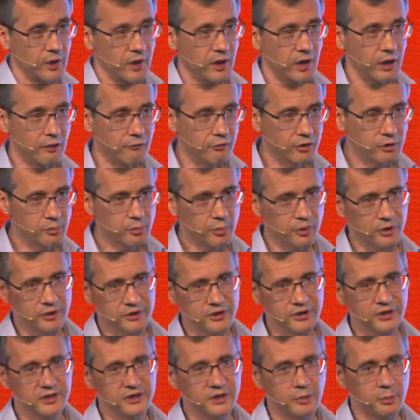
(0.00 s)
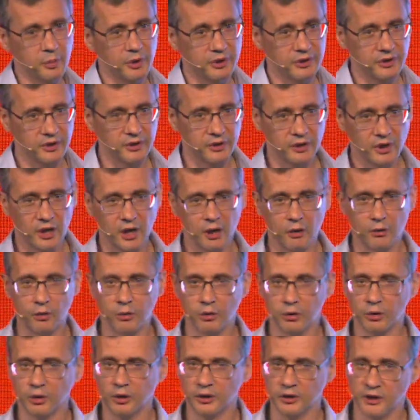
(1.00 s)
Every participant in
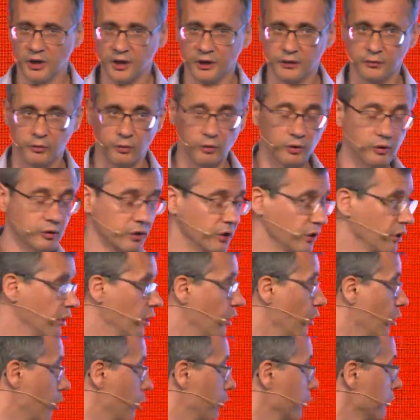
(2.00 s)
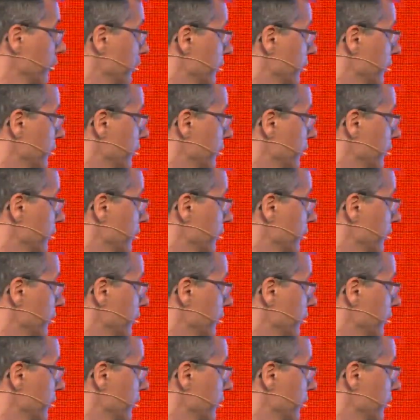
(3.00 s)
our network owns